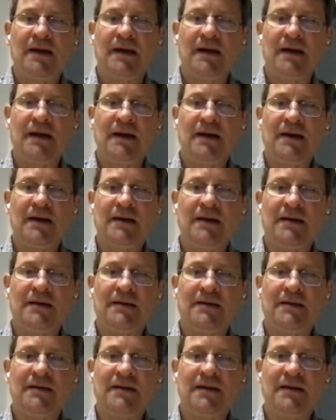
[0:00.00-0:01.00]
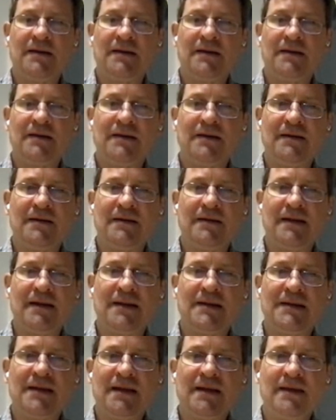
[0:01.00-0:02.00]
and they
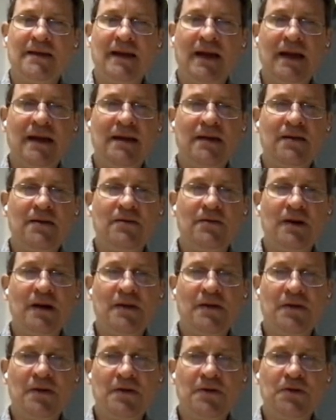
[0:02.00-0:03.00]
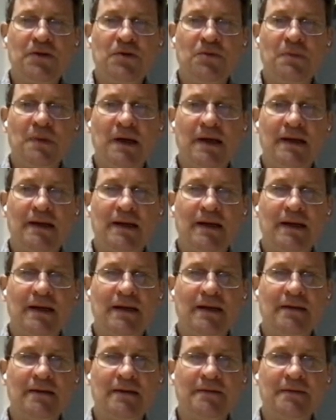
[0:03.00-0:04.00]
say, thank you, I thought you might like
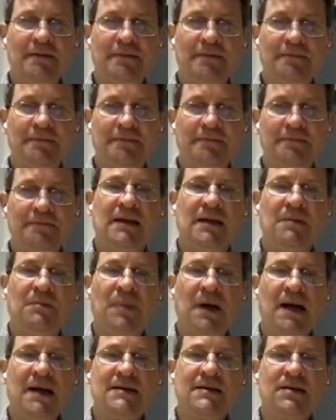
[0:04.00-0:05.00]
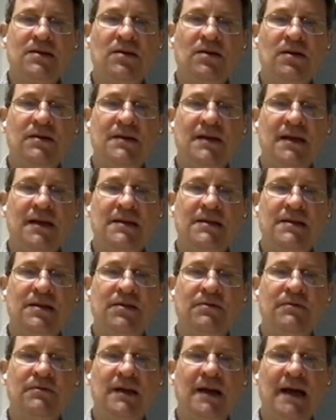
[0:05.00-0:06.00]
it. In a past context,
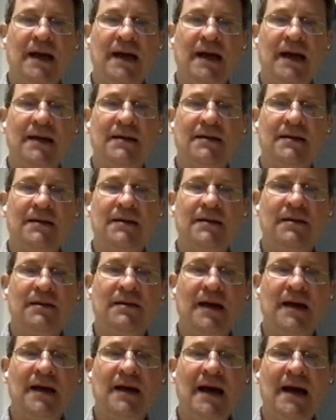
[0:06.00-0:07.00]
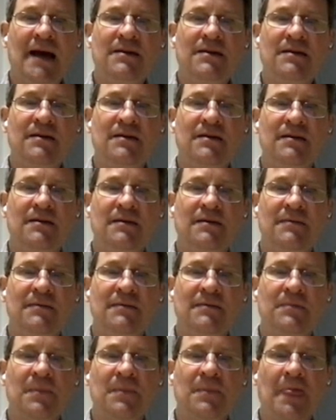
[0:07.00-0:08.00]
you would add the had.
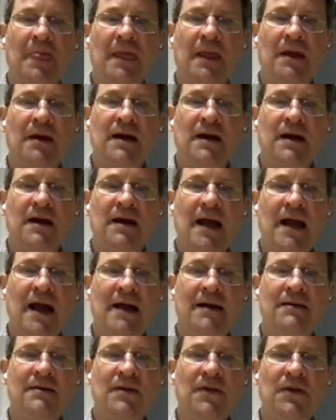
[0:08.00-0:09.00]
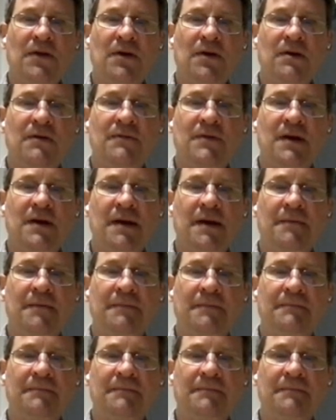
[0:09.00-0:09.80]
I hadn't thought of that.